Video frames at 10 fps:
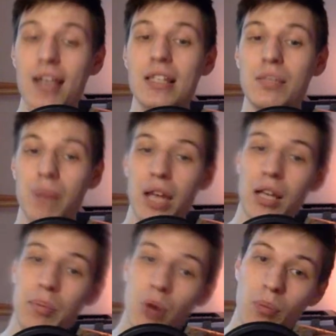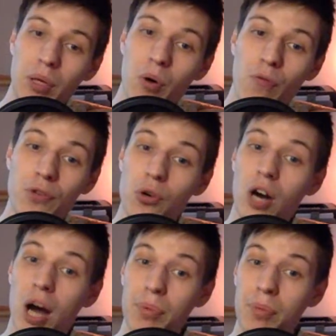It's mainly problem of
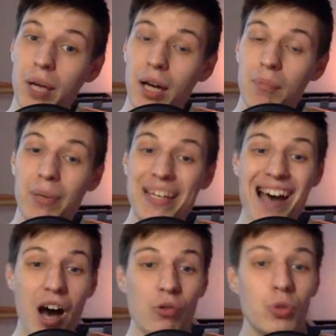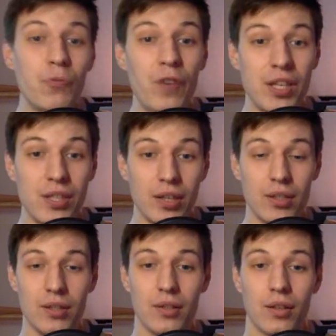your upper back. But how to fix it?